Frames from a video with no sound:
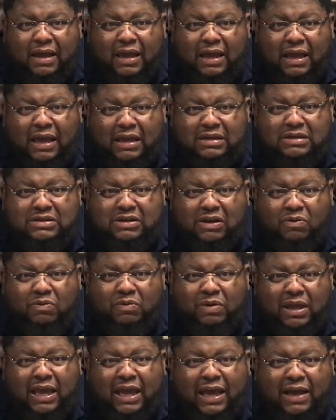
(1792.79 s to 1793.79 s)
And so
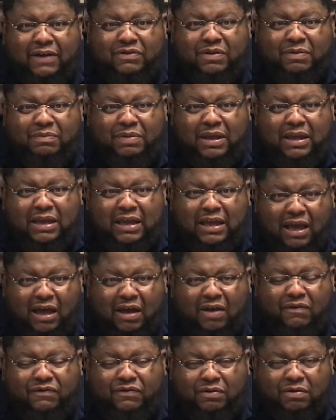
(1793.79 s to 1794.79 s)
we have to be
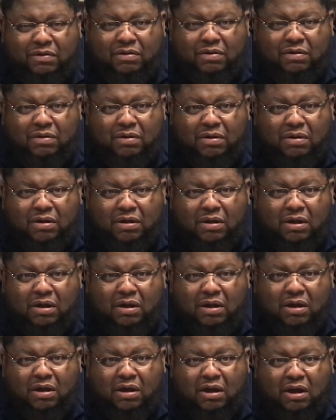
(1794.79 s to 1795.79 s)
careful
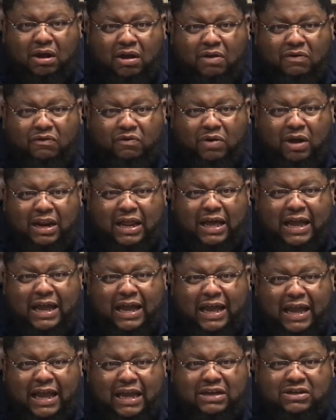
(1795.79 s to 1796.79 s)
of what our
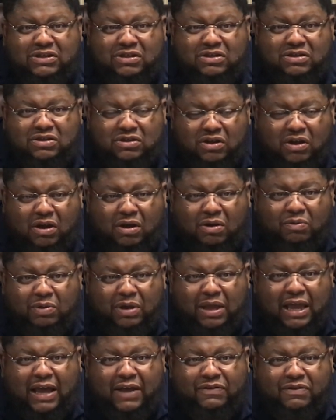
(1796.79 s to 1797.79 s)
actions are.
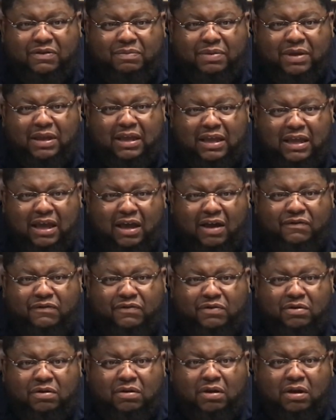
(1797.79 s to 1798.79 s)
We have to be
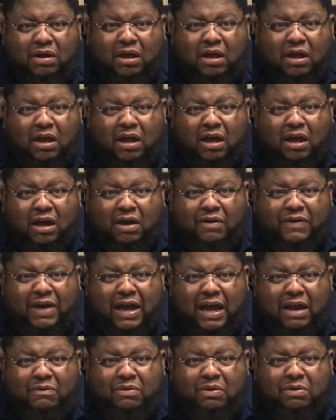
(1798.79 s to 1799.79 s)
careful of
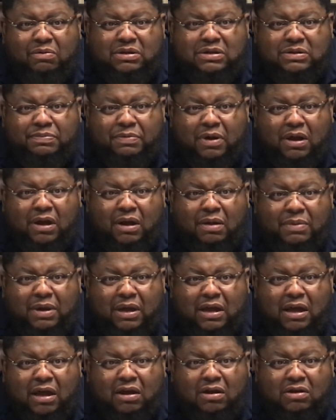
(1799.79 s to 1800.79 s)
how we respond,
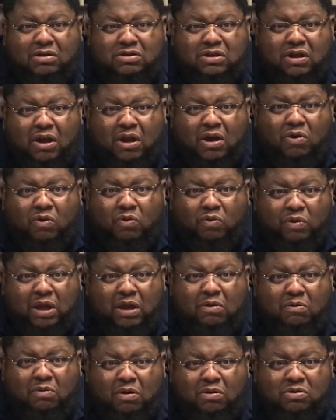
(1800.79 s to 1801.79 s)
because
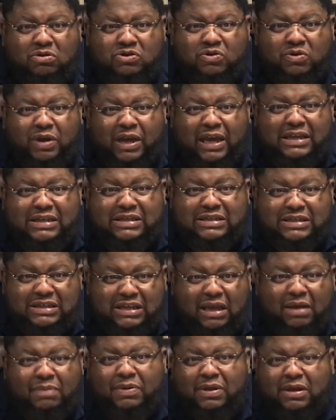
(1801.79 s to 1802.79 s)
we want to
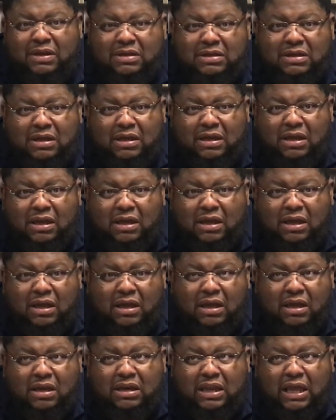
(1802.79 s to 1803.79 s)
exhibit
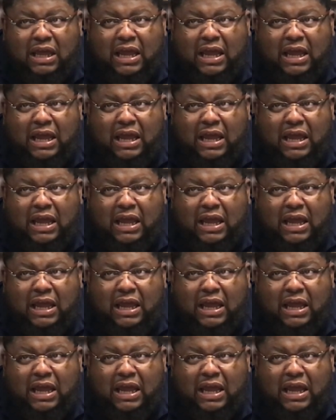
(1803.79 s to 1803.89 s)
the